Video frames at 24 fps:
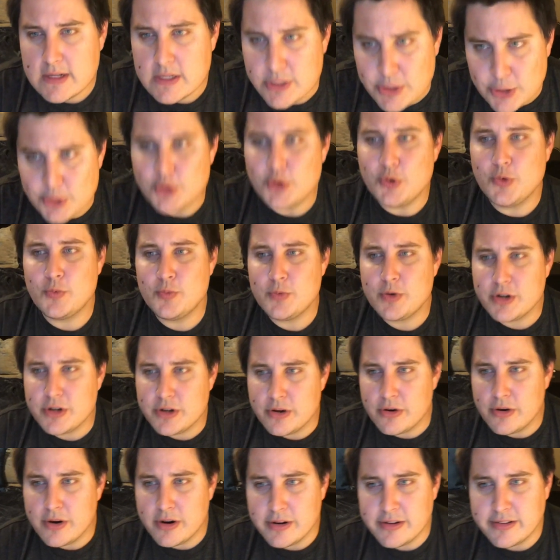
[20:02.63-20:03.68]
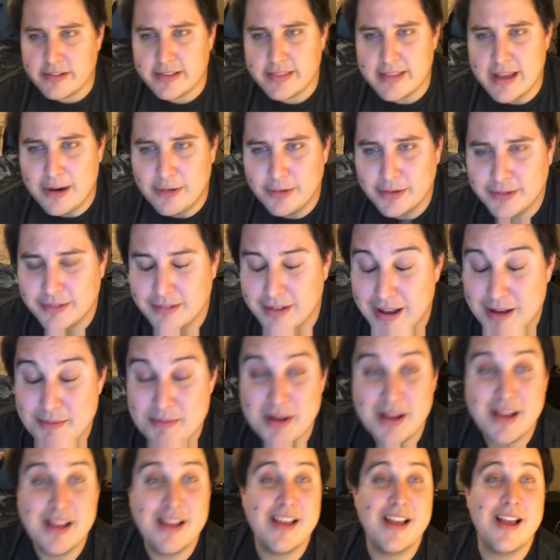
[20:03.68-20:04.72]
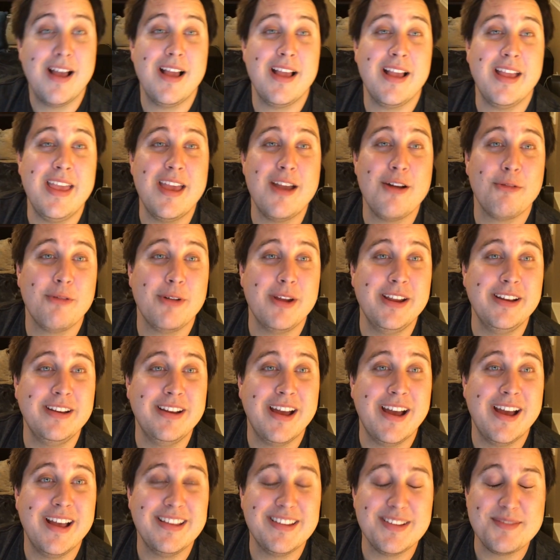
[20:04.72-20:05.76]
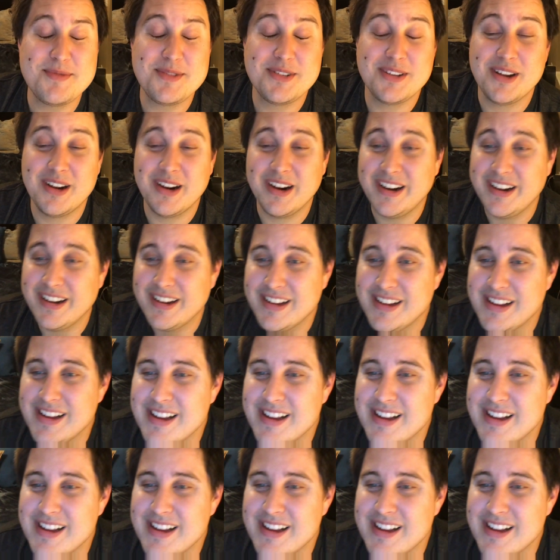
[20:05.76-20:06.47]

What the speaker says: Doomed. No, I already said that one. I can't read, guys. I'm sorry.